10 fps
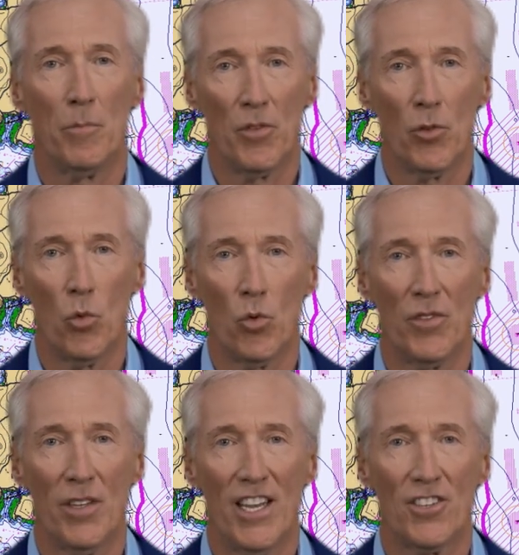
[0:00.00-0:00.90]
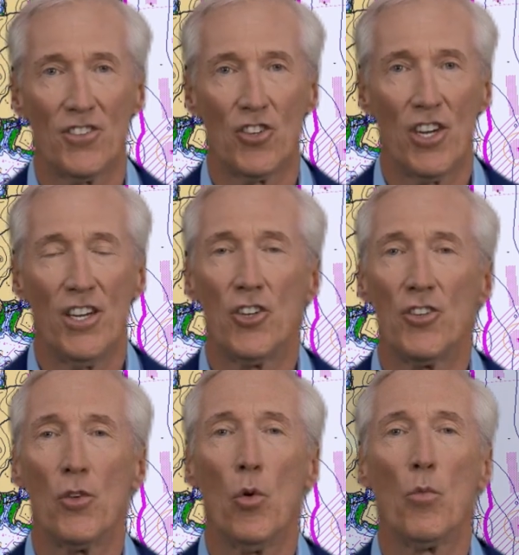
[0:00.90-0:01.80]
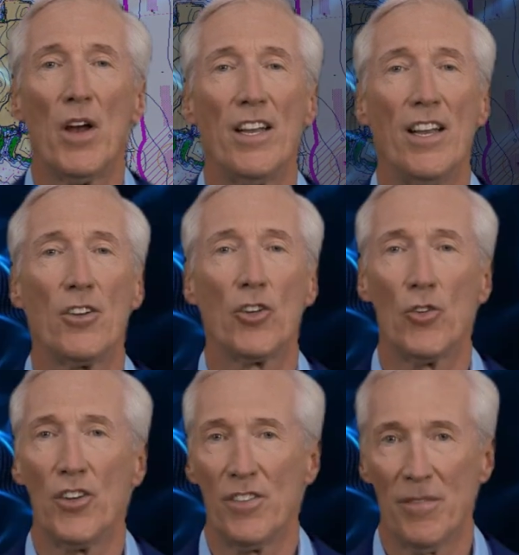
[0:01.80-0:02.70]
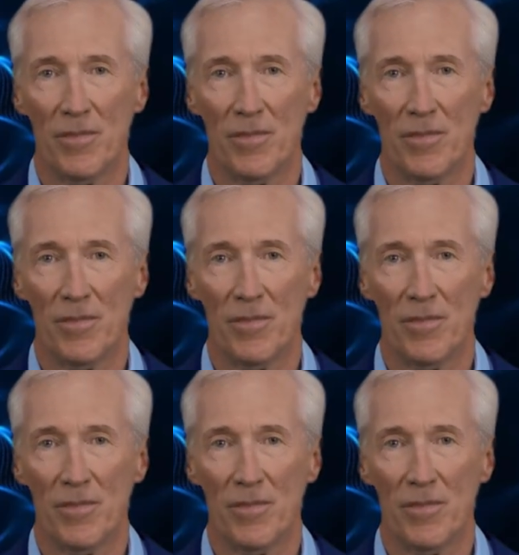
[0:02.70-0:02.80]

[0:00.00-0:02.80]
with all the latest changes already included.